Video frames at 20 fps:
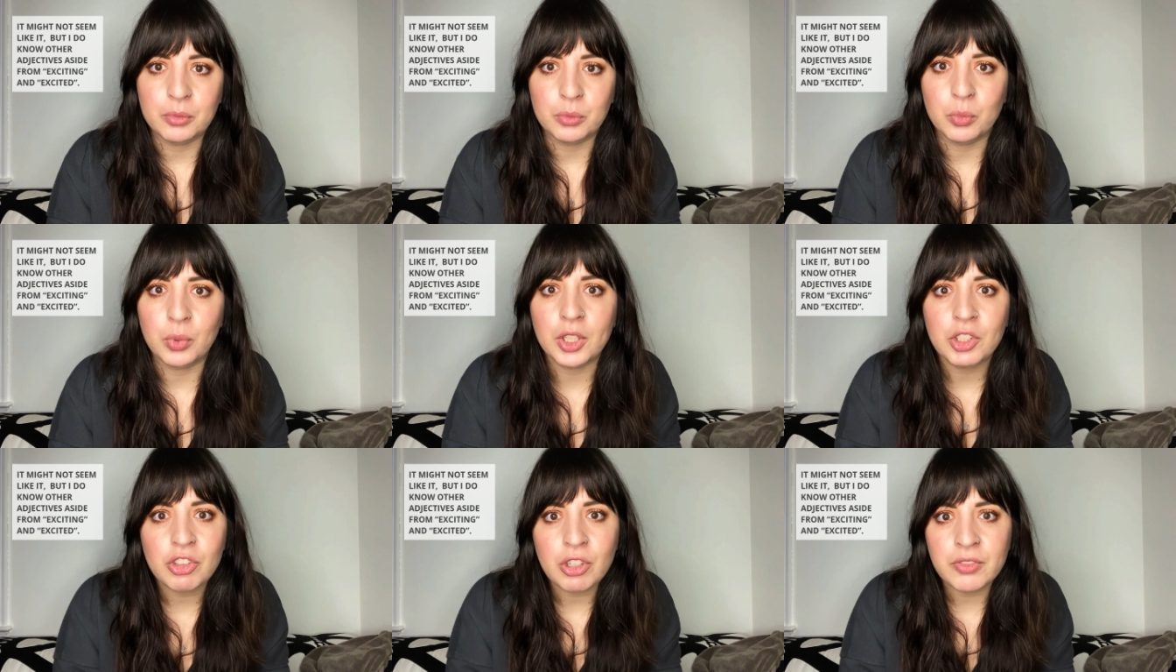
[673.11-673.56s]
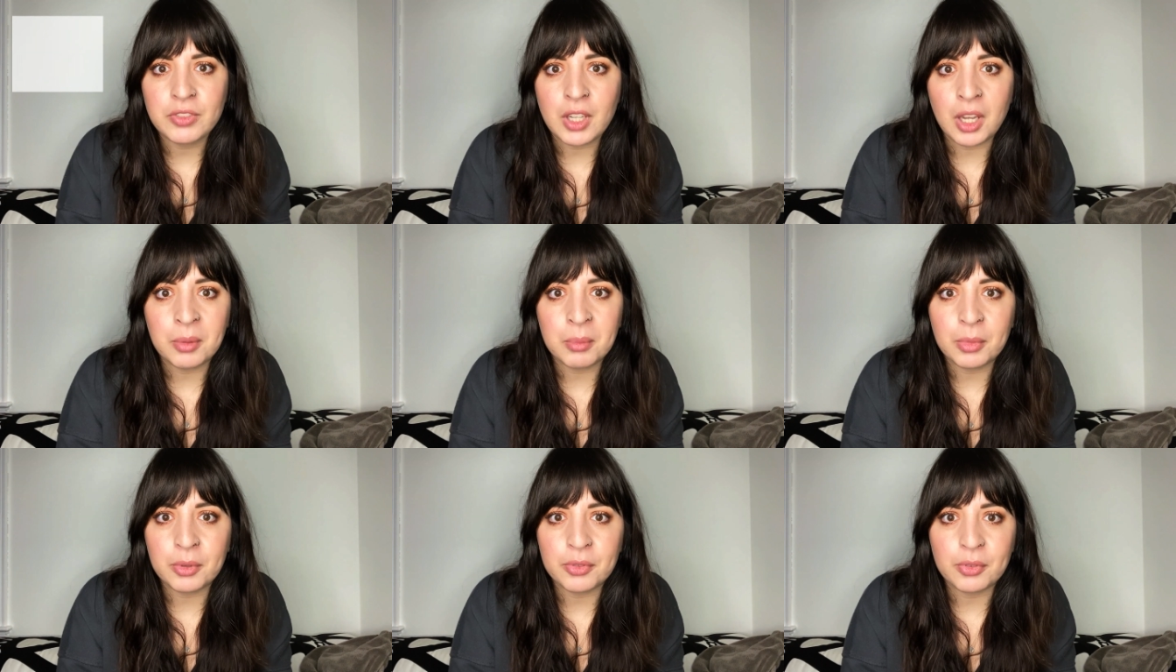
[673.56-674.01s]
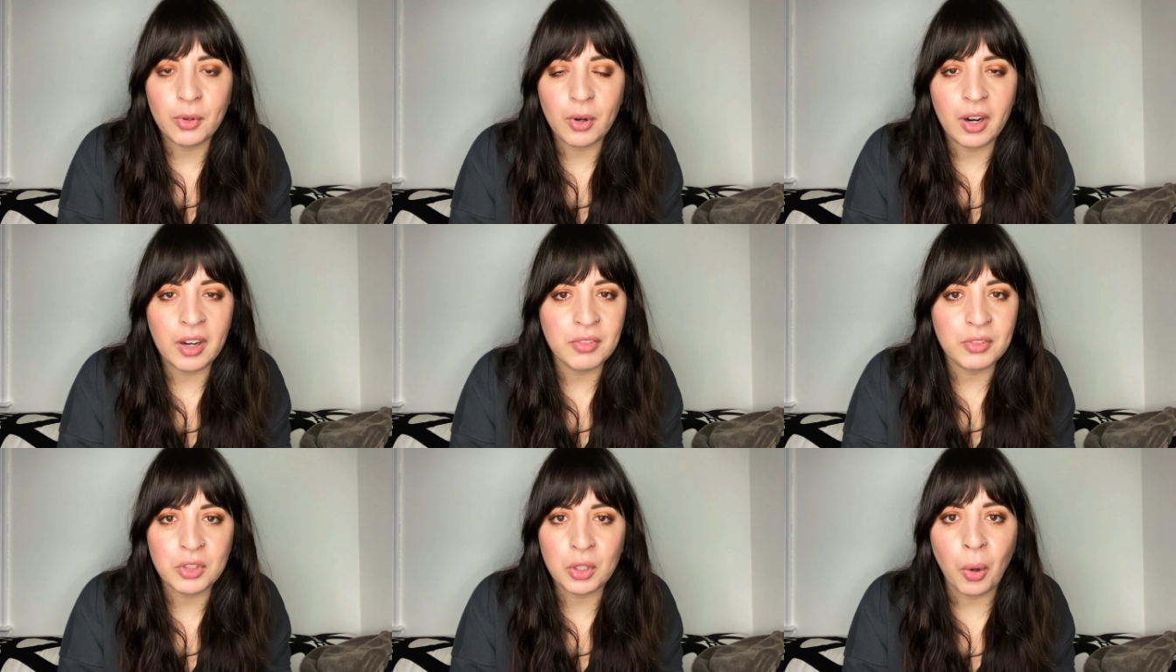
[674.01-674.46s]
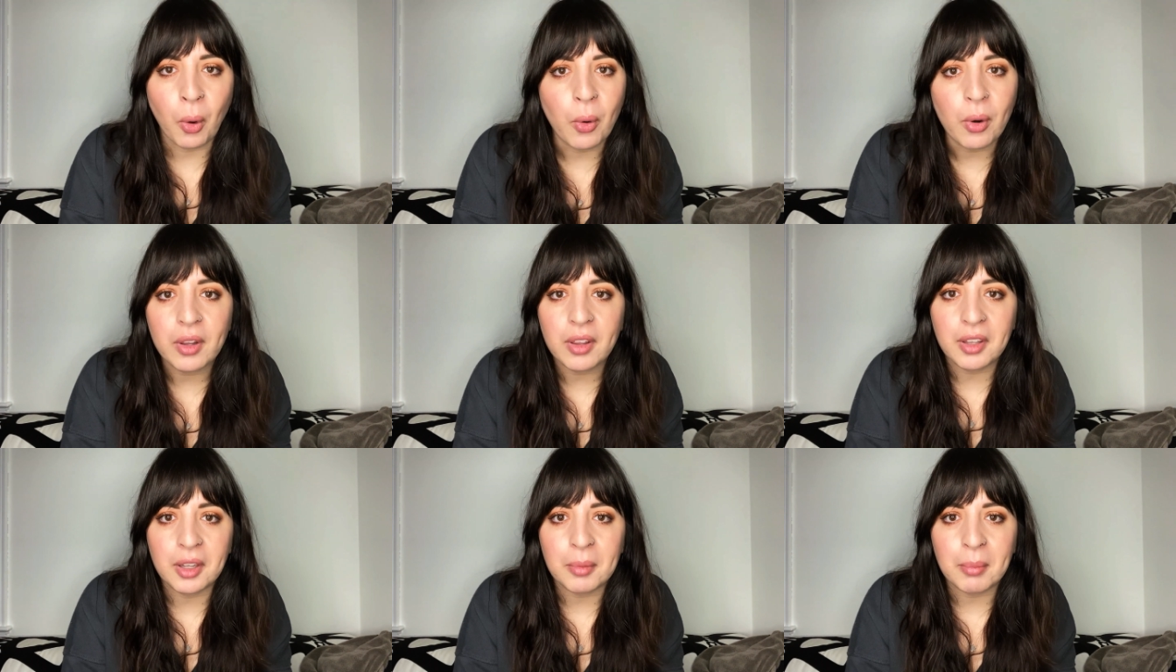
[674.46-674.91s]
Which I've done before. I've
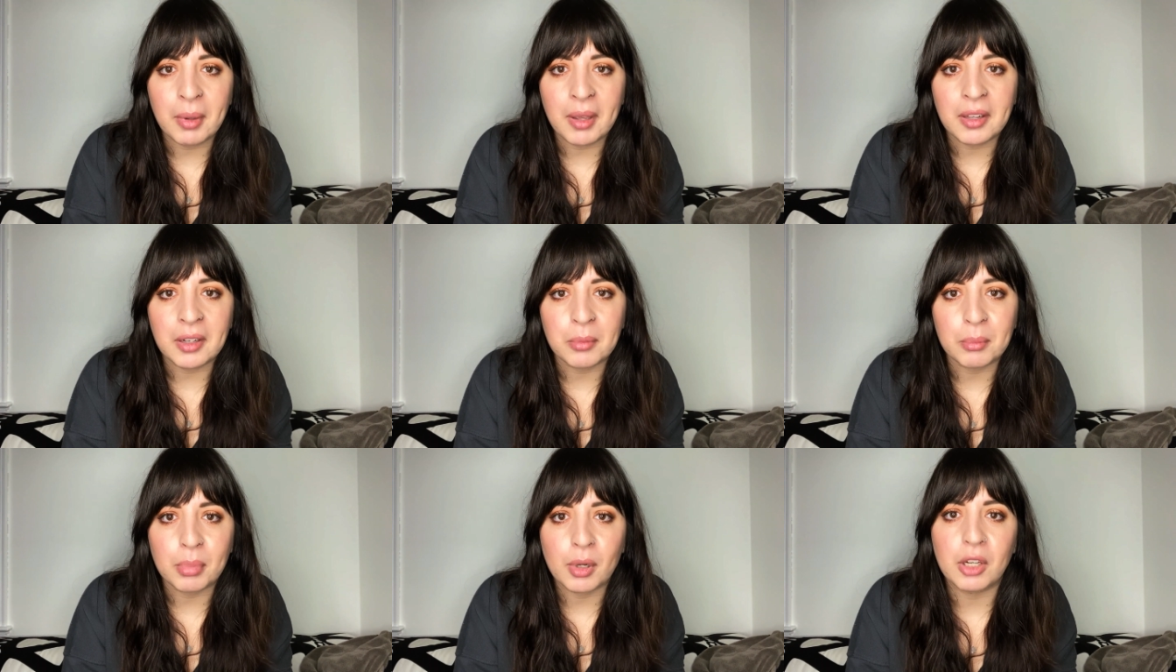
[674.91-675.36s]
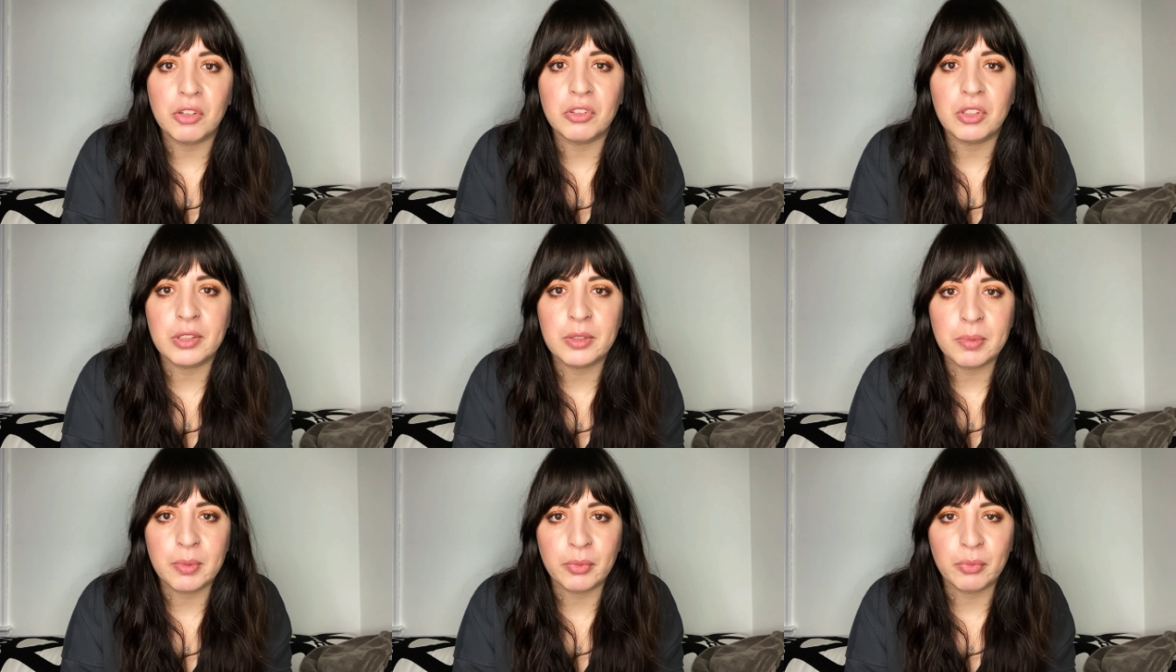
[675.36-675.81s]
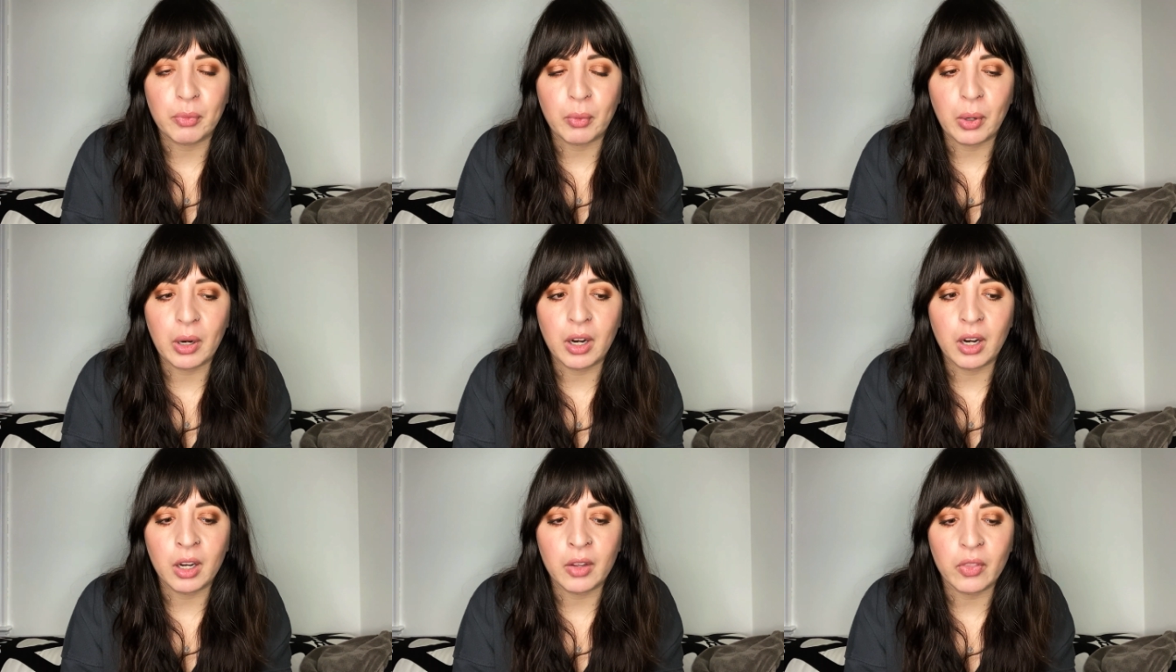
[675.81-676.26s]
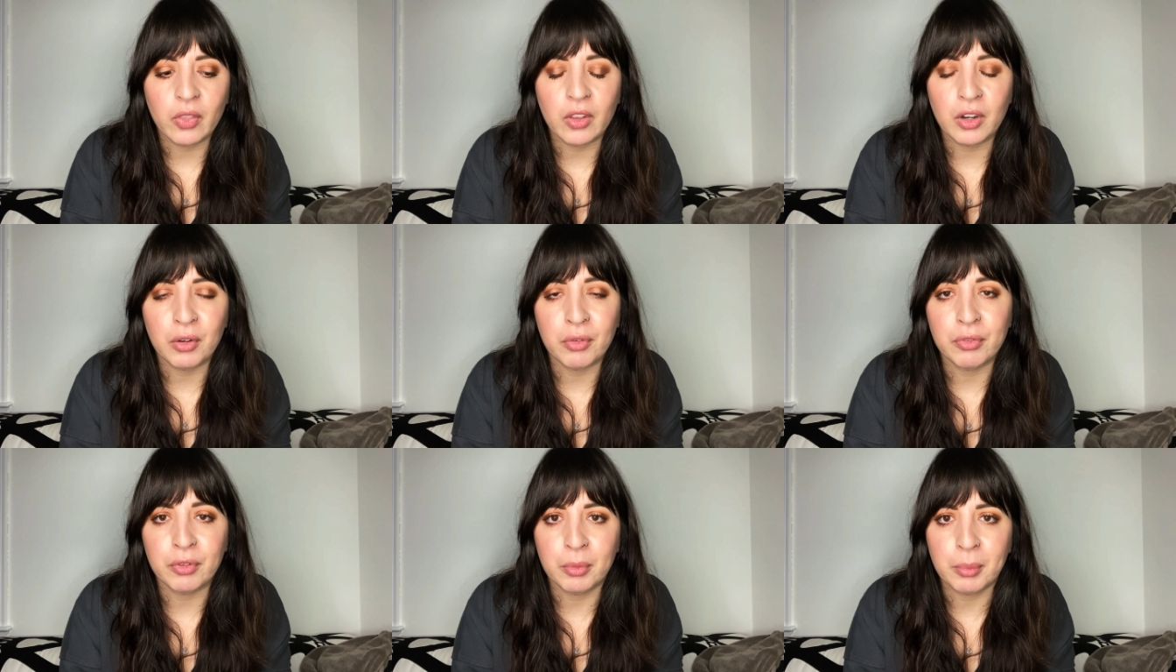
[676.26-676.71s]
totally abandoned projects before that
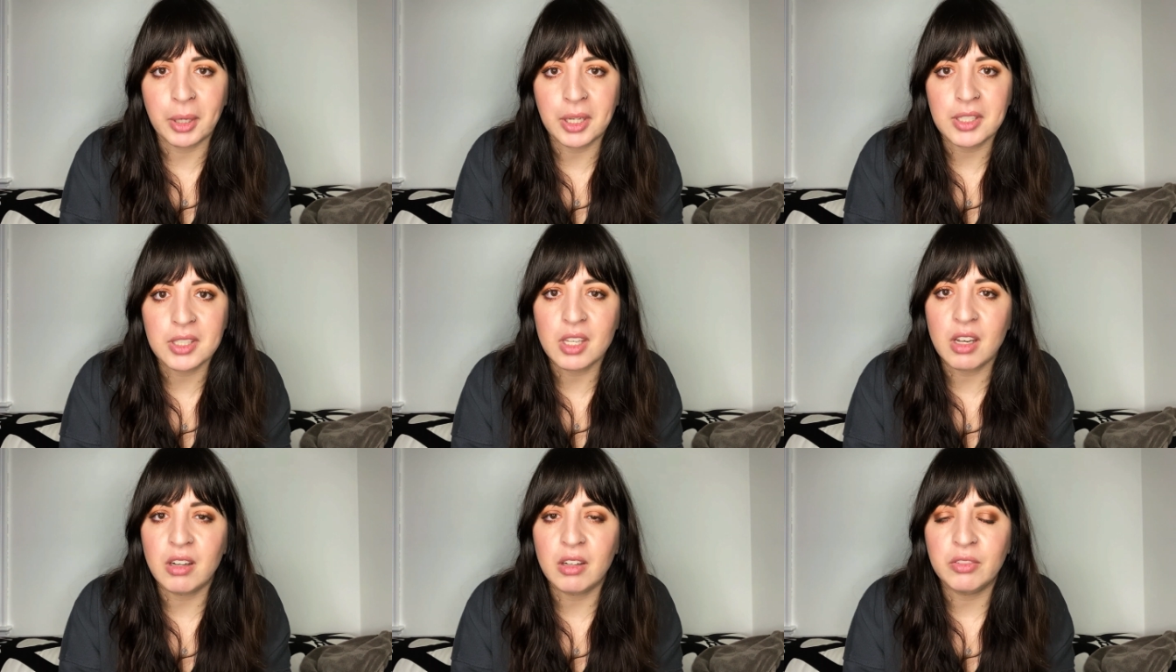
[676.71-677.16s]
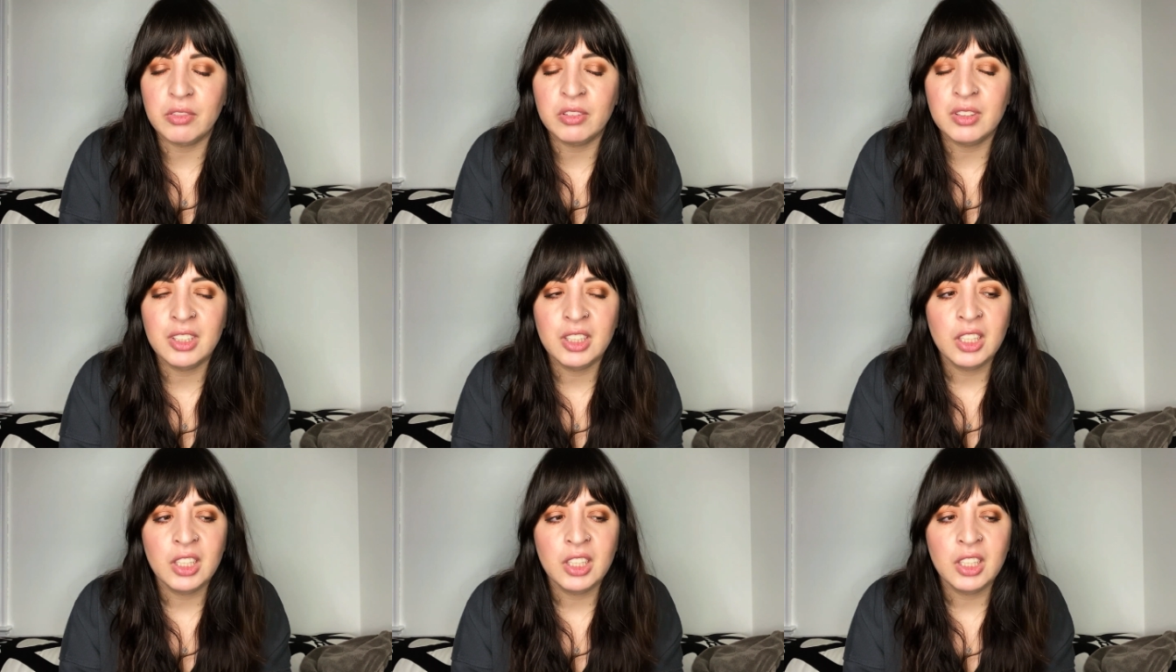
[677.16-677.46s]
are for myself.